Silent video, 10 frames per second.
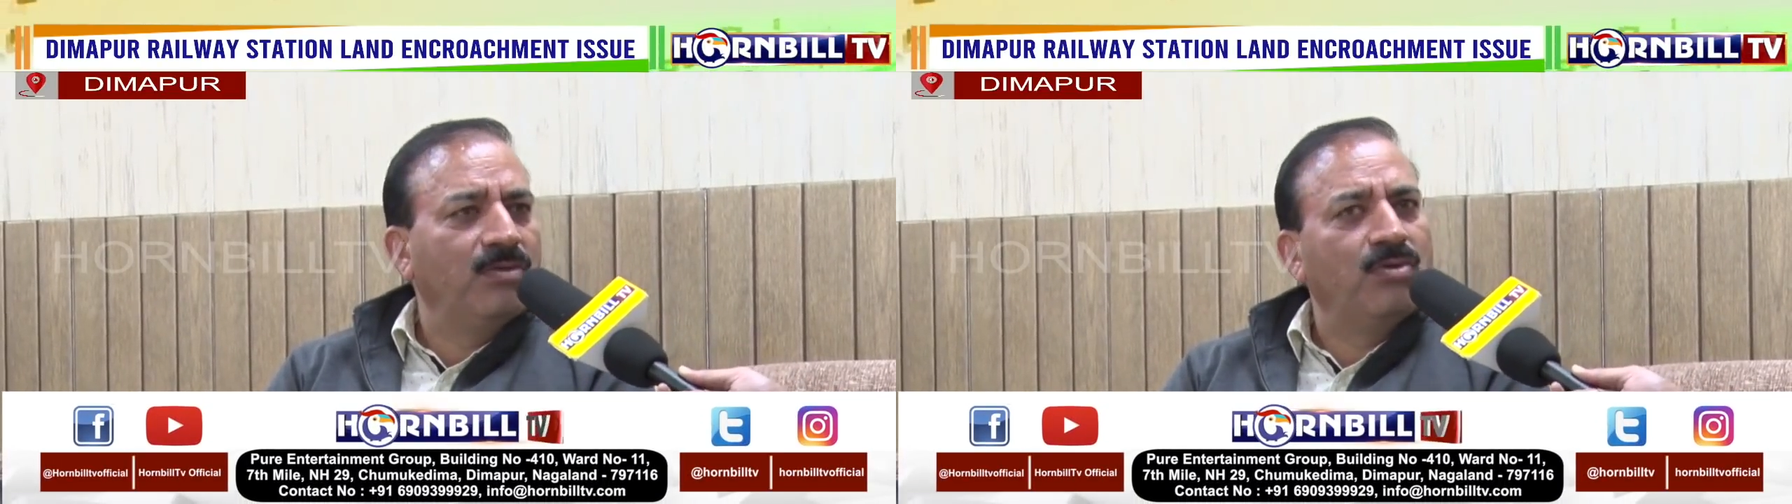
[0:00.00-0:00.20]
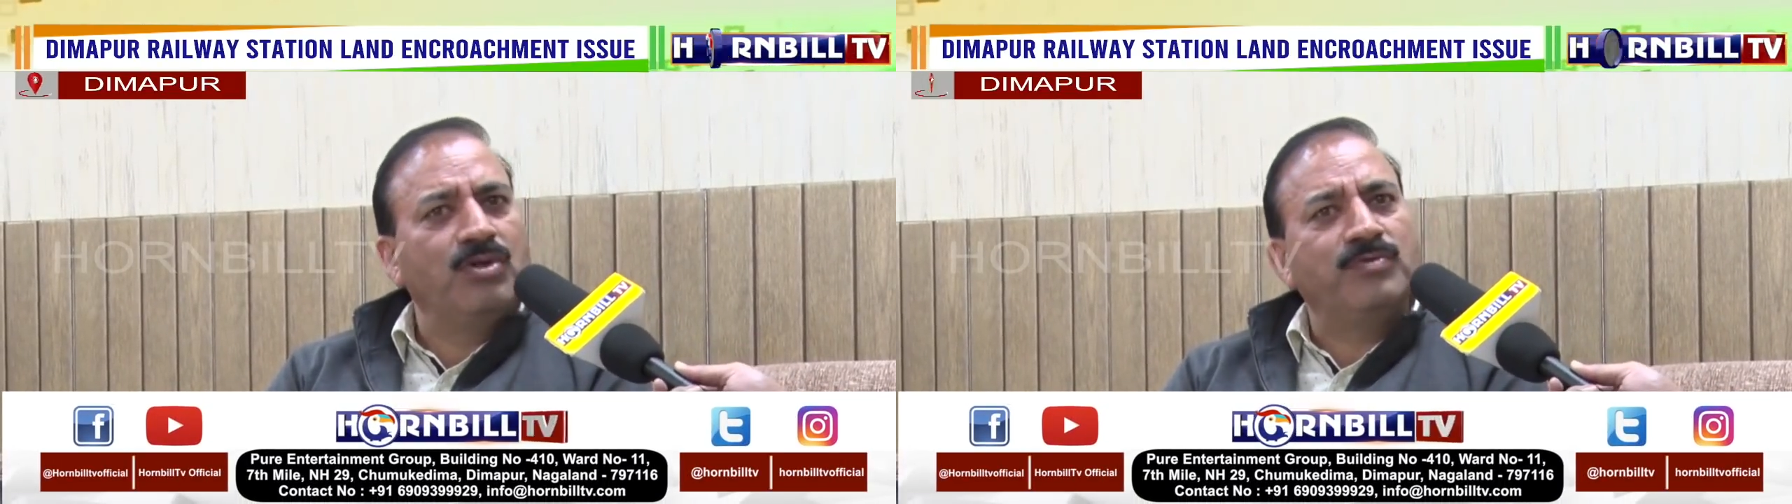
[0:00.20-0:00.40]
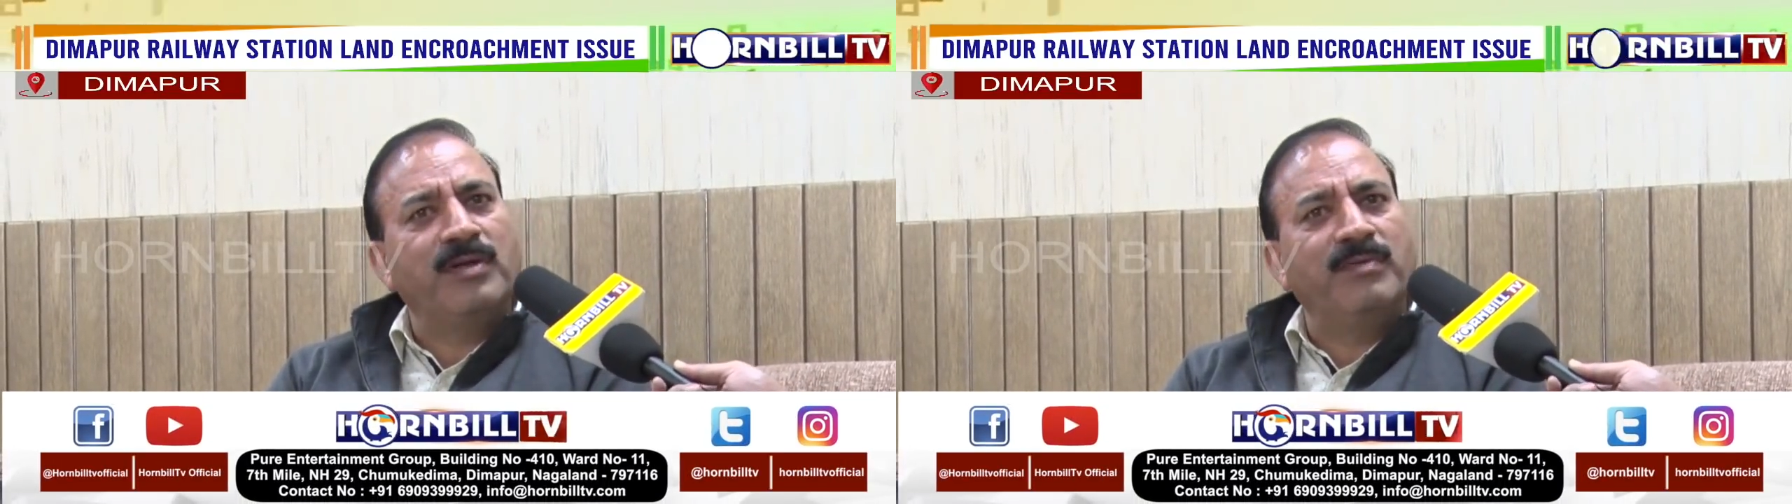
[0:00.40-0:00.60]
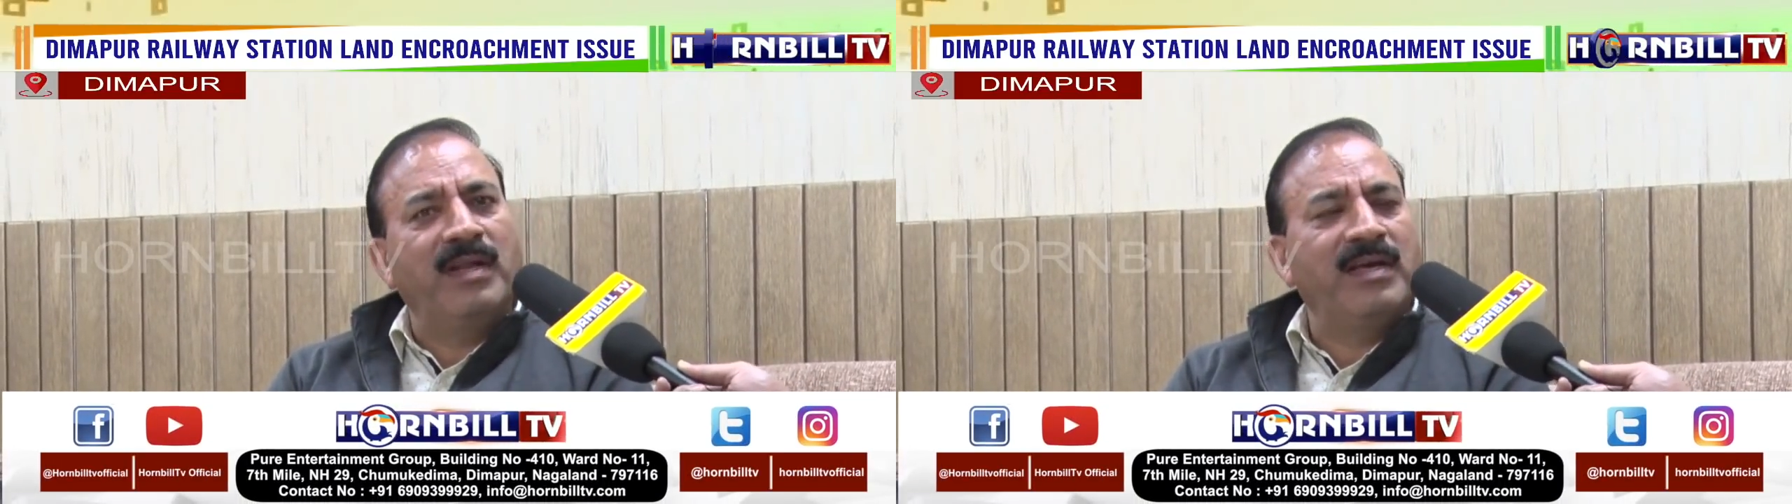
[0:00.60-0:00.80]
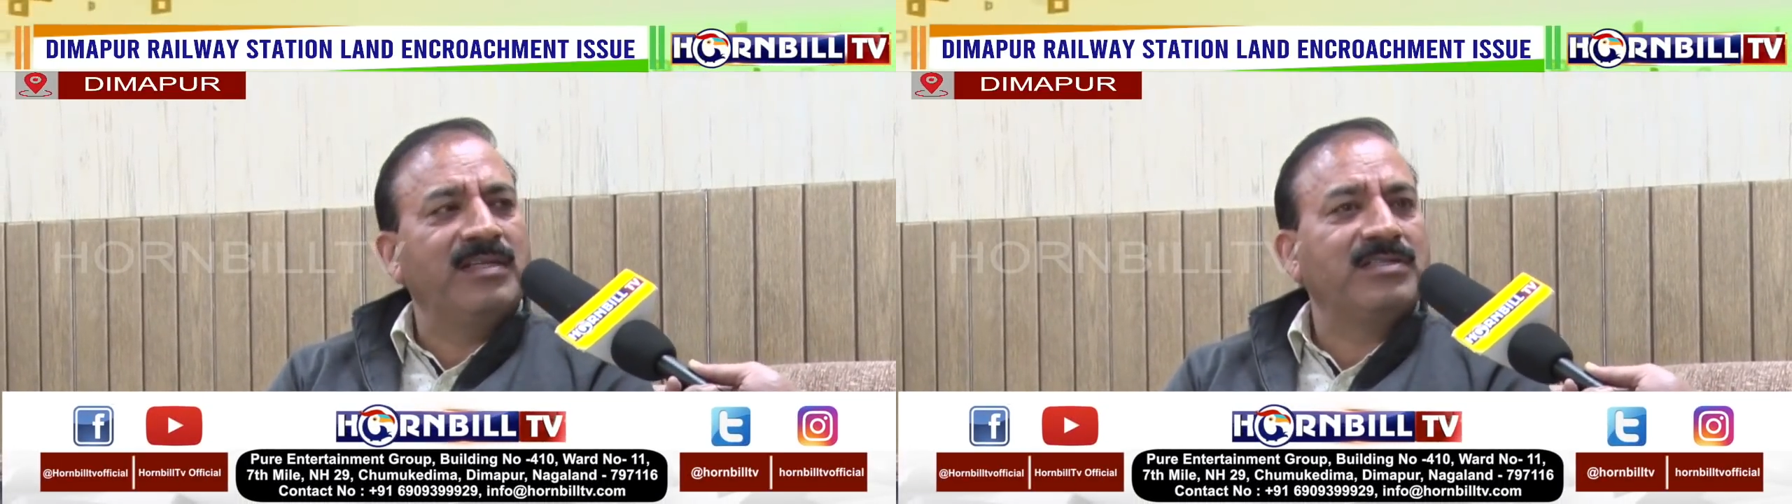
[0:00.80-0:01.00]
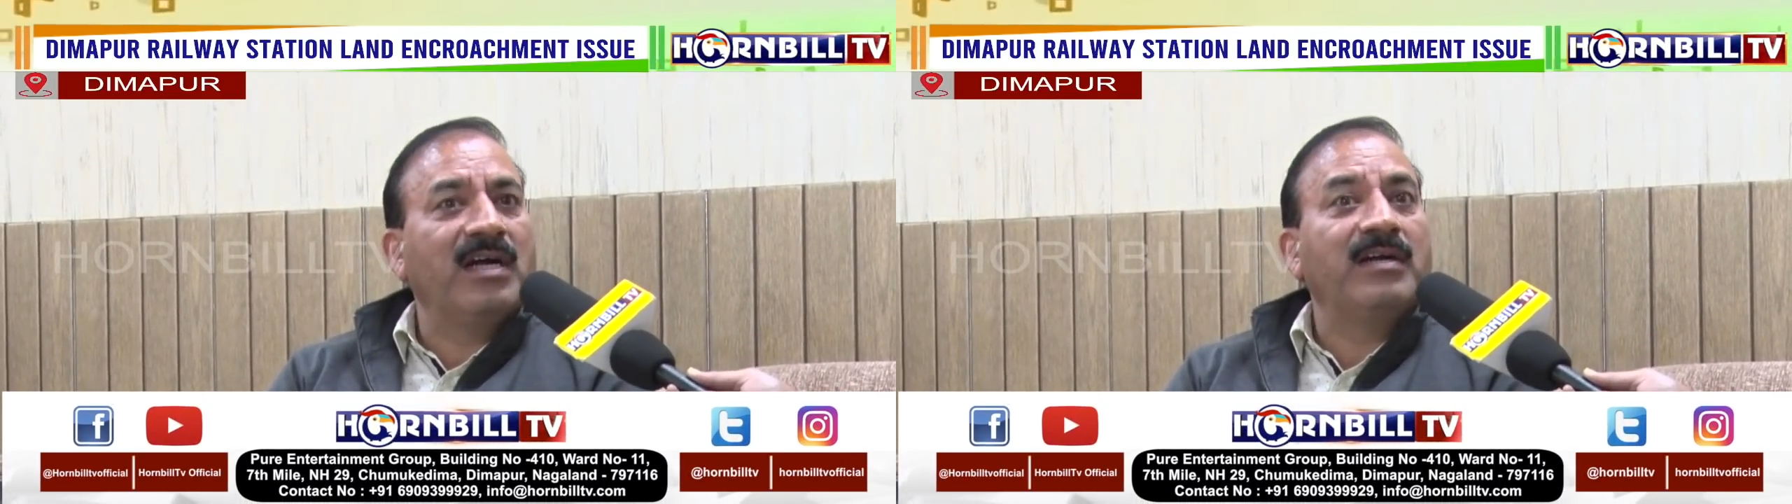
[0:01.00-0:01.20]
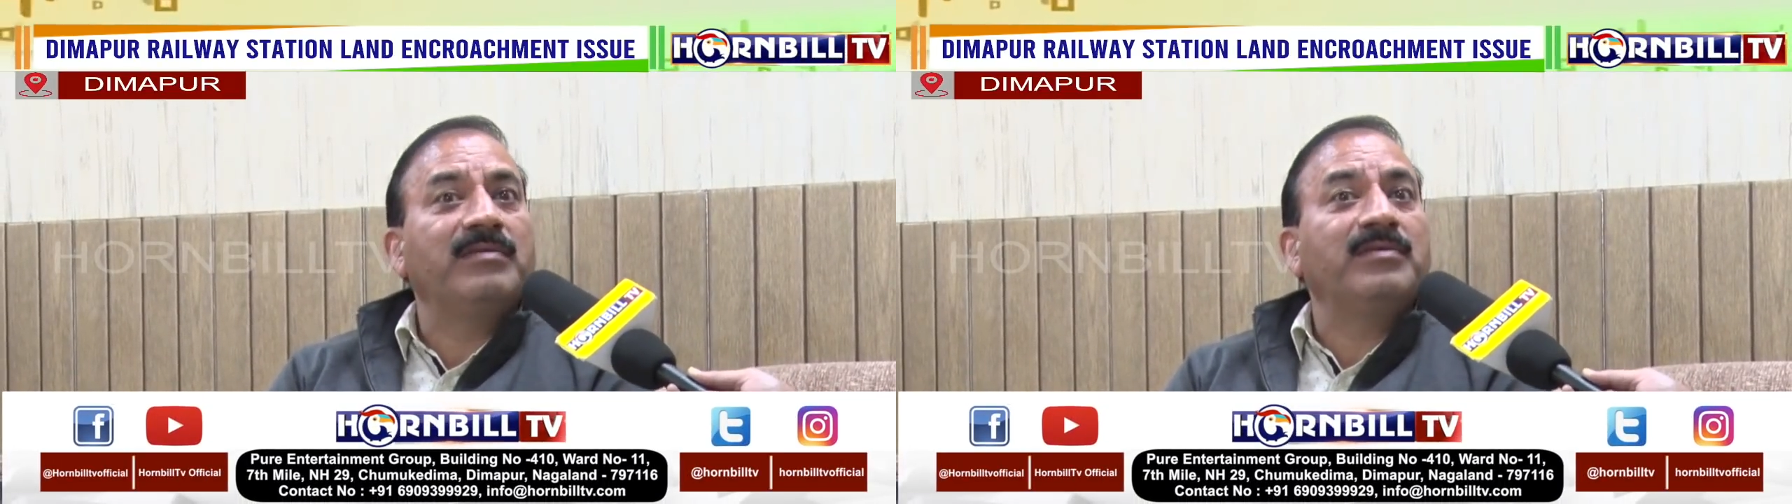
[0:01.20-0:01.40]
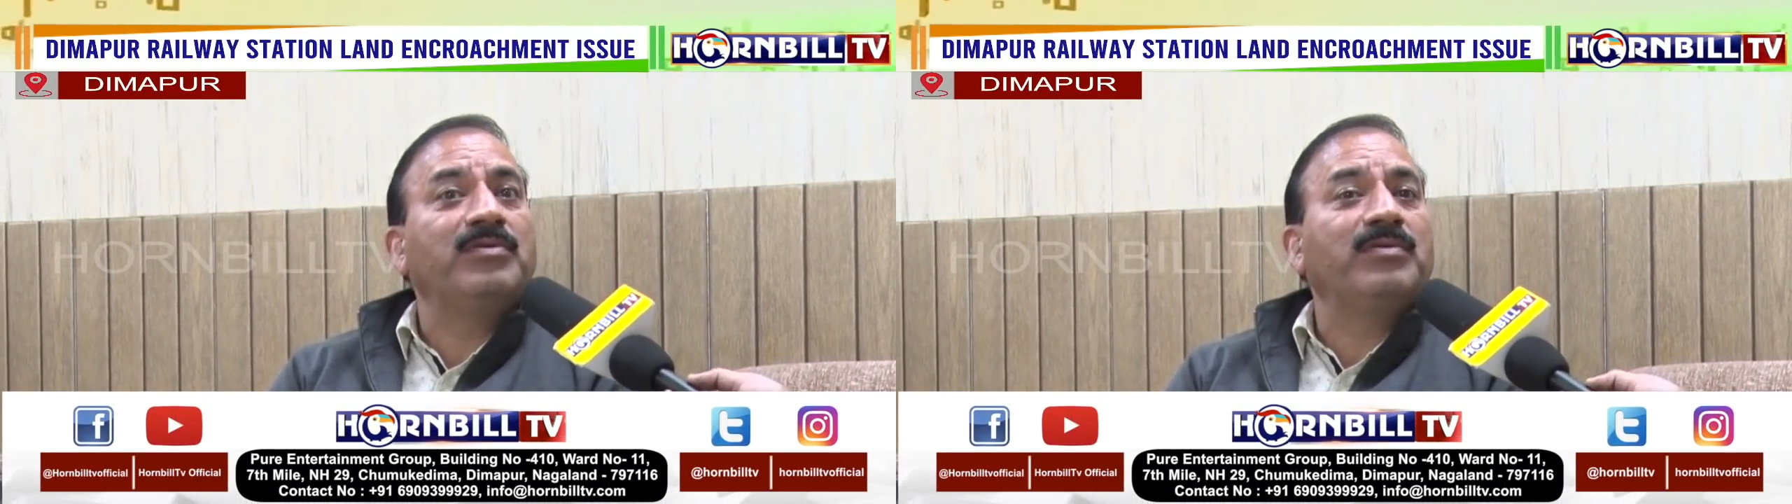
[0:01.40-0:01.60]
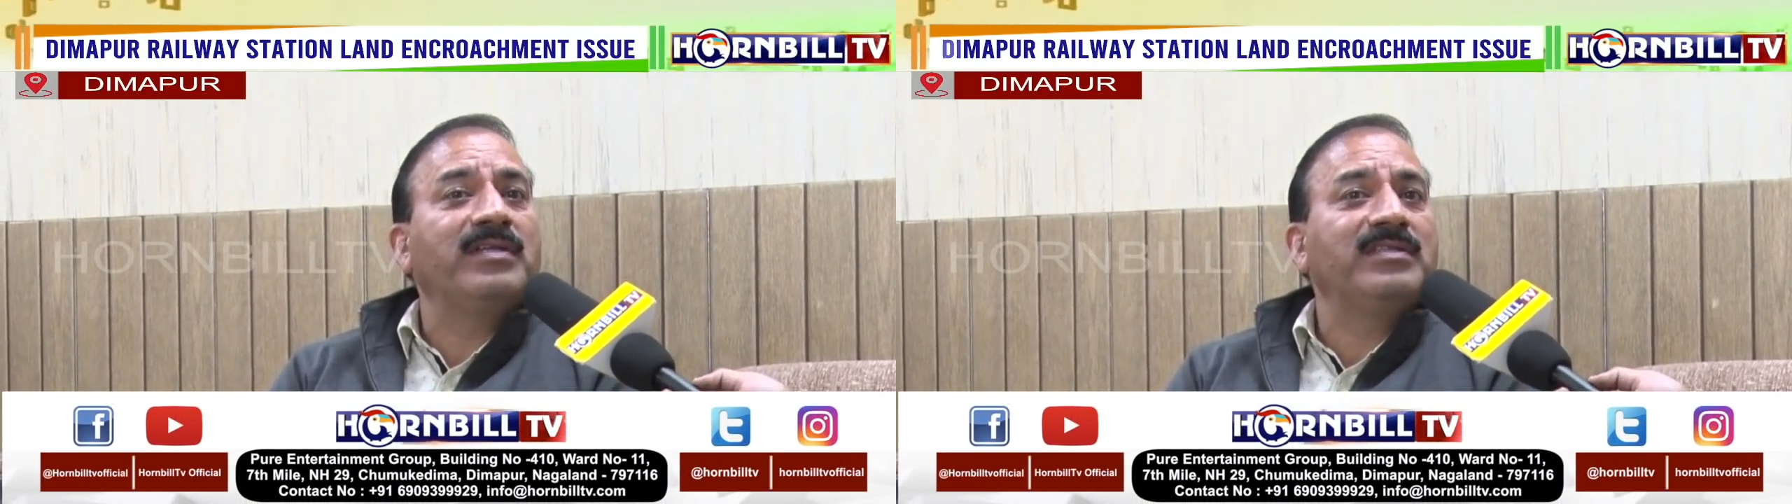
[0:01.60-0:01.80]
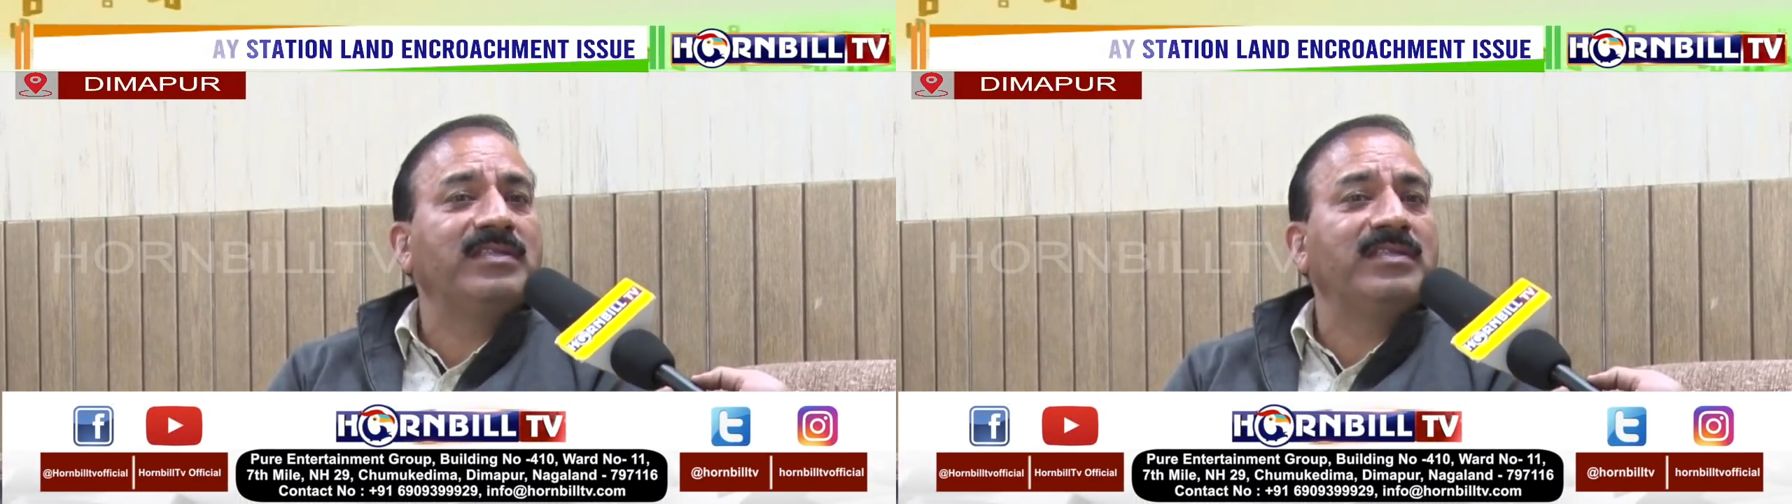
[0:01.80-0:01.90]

Those work will again start. You can